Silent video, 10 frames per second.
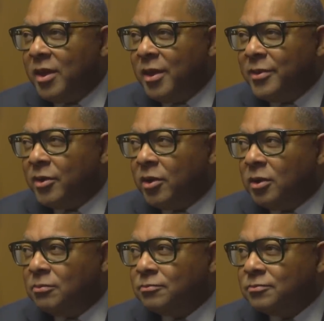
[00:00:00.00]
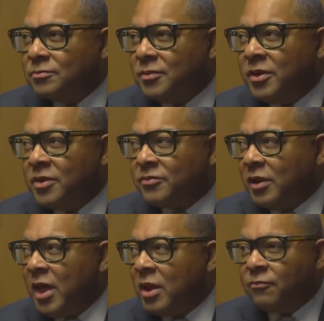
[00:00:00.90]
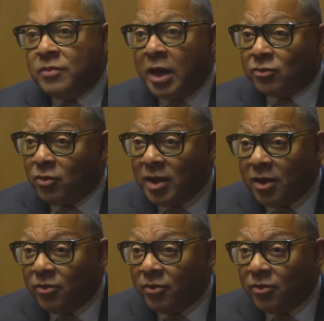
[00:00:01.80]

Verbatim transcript: and um, and there's a lot of not gray